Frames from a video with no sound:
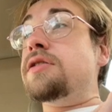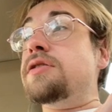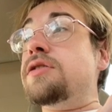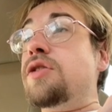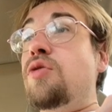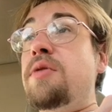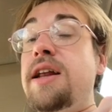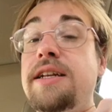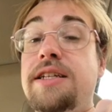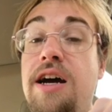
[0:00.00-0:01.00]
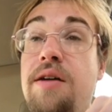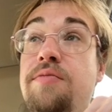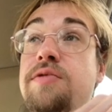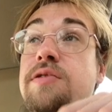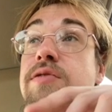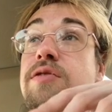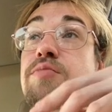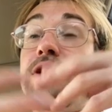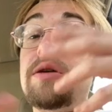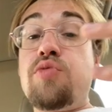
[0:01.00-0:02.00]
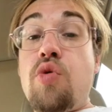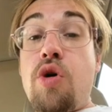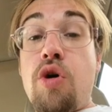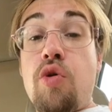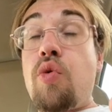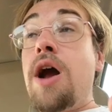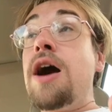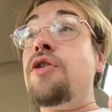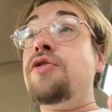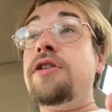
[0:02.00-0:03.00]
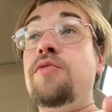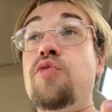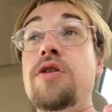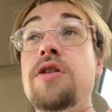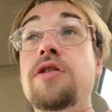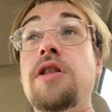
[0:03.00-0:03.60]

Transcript: So many times, the people who are around in real